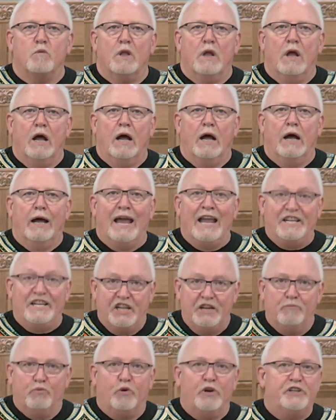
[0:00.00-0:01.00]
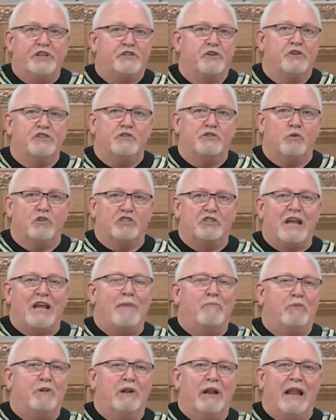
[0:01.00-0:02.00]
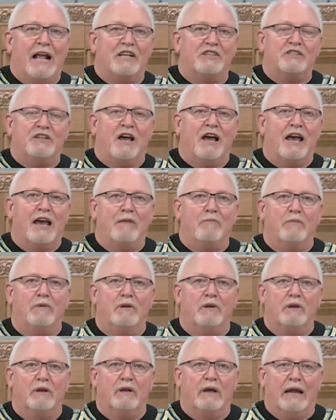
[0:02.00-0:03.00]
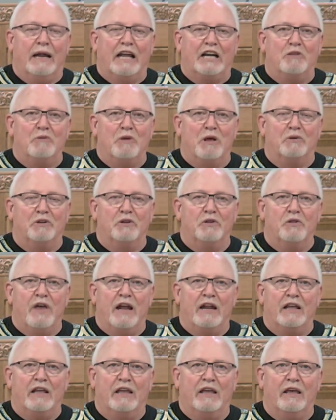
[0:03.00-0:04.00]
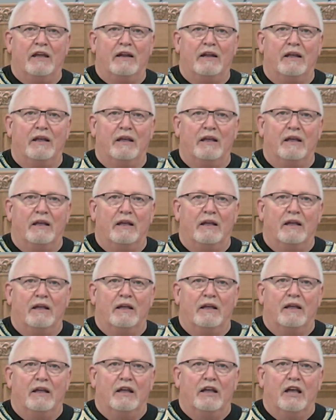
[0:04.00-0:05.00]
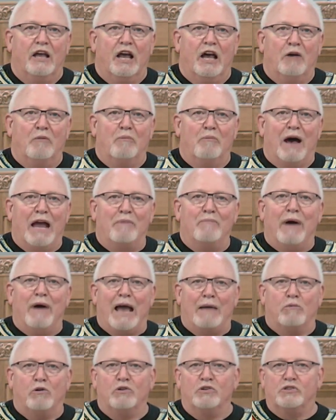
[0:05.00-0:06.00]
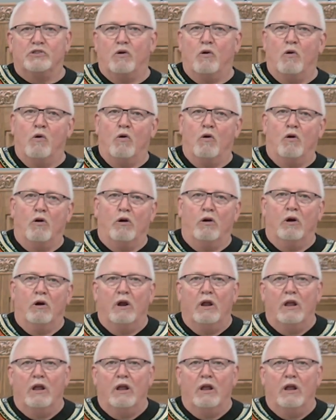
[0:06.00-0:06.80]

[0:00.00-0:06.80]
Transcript: 18 preachers were stipend last time. I'd like to be able to do that again. Buy Bibles or